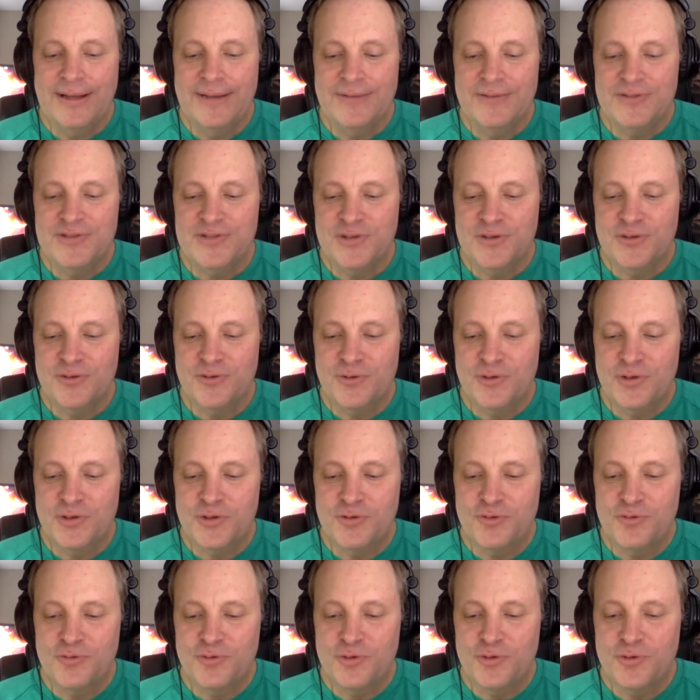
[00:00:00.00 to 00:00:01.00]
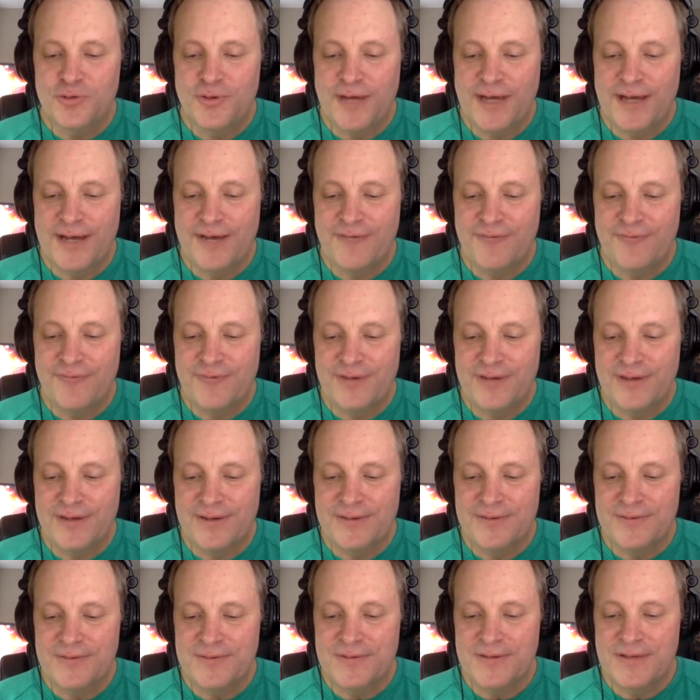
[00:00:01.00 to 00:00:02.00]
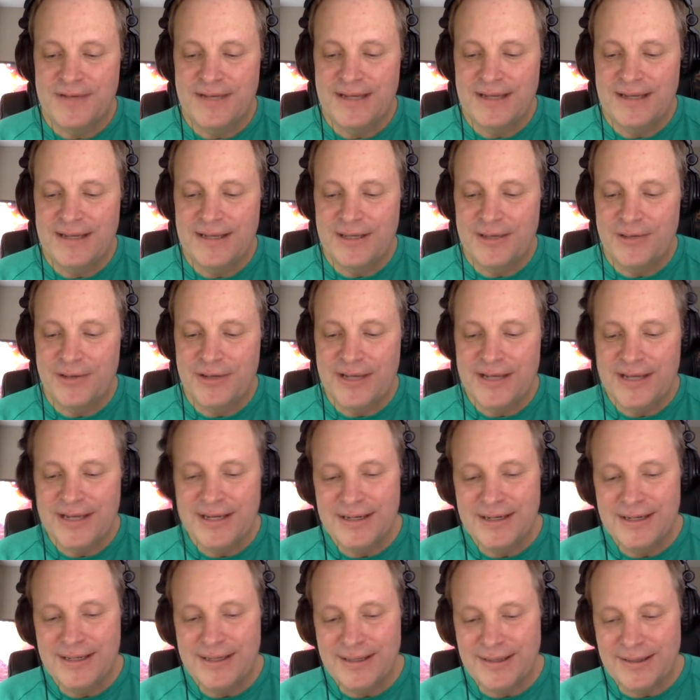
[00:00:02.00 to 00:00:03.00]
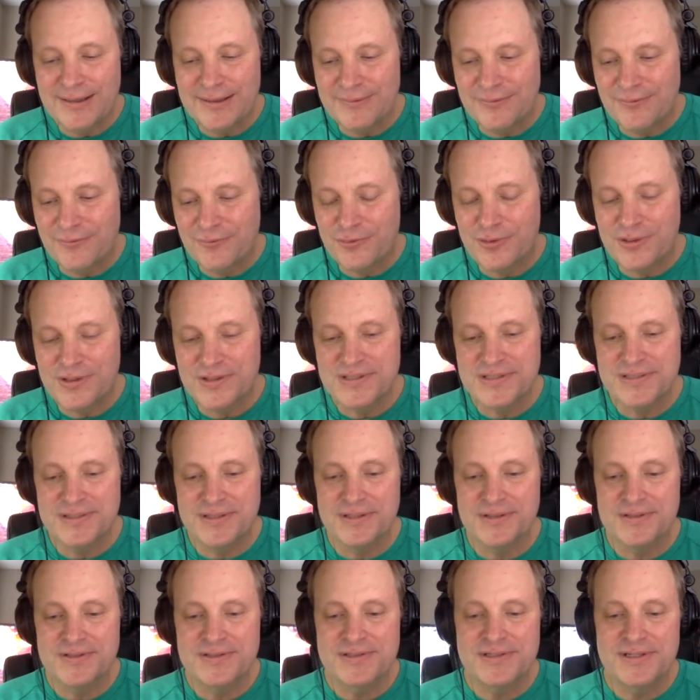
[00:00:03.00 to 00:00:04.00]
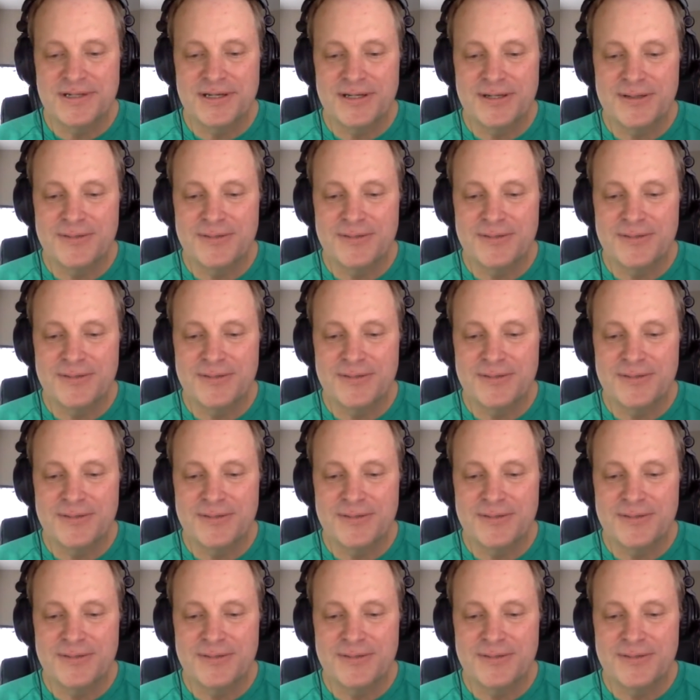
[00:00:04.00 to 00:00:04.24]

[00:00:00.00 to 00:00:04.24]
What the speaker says: So you have, India, for instance.